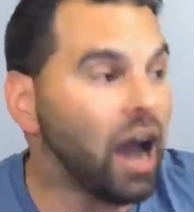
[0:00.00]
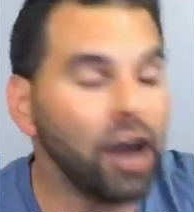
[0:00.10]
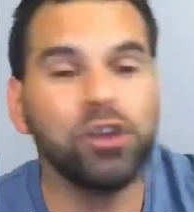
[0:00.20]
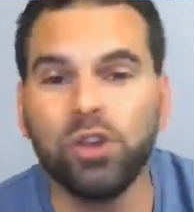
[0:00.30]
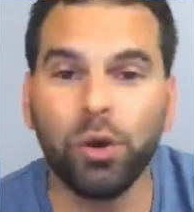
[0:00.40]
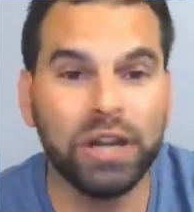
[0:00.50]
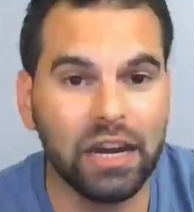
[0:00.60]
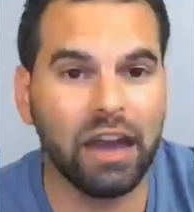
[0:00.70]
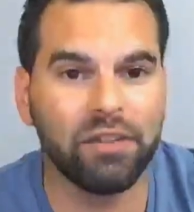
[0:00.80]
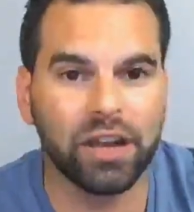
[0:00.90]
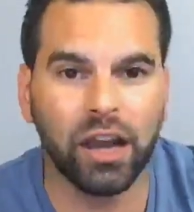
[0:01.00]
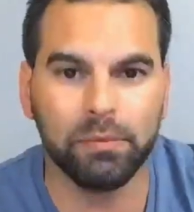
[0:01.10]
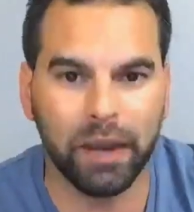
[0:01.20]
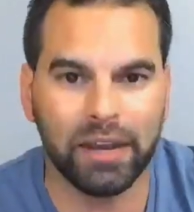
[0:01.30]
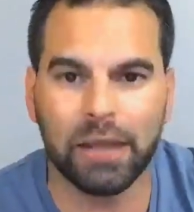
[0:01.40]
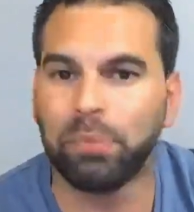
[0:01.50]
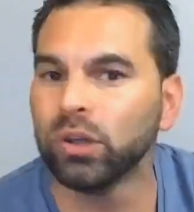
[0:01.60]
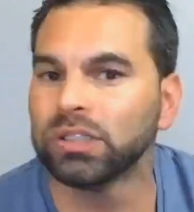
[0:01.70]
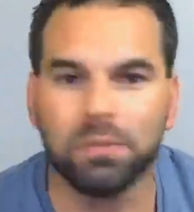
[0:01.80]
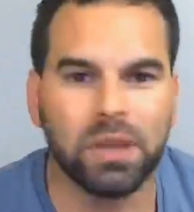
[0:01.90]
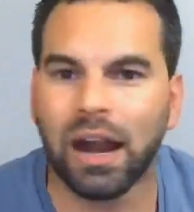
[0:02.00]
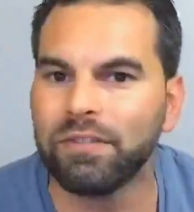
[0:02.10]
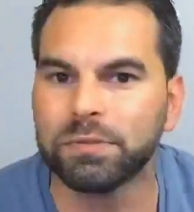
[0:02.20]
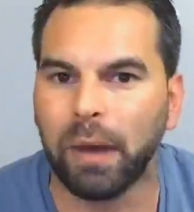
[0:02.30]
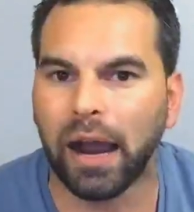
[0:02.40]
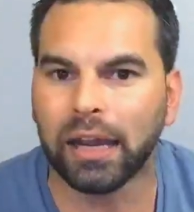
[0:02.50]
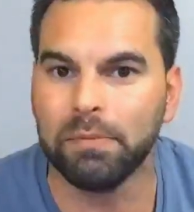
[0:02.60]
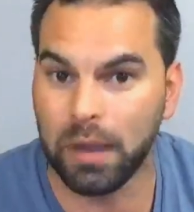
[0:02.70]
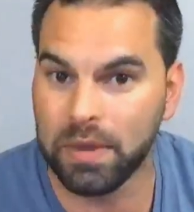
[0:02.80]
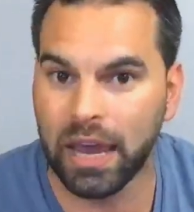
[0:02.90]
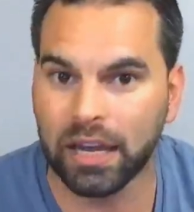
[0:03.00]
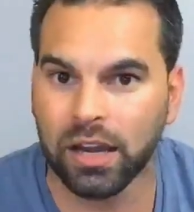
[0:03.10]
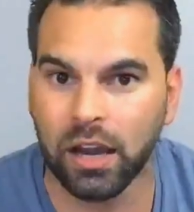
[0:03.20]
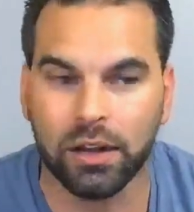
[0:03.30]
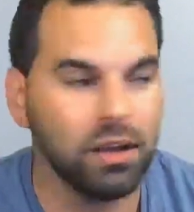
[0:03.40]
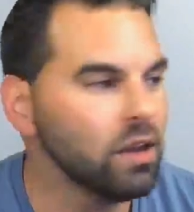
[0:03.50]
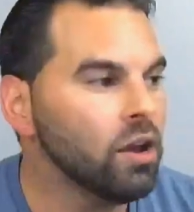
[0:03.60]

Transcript: How do you know he didn't have a gun, man? They pulled something out of his pocket, maybe he had a gun.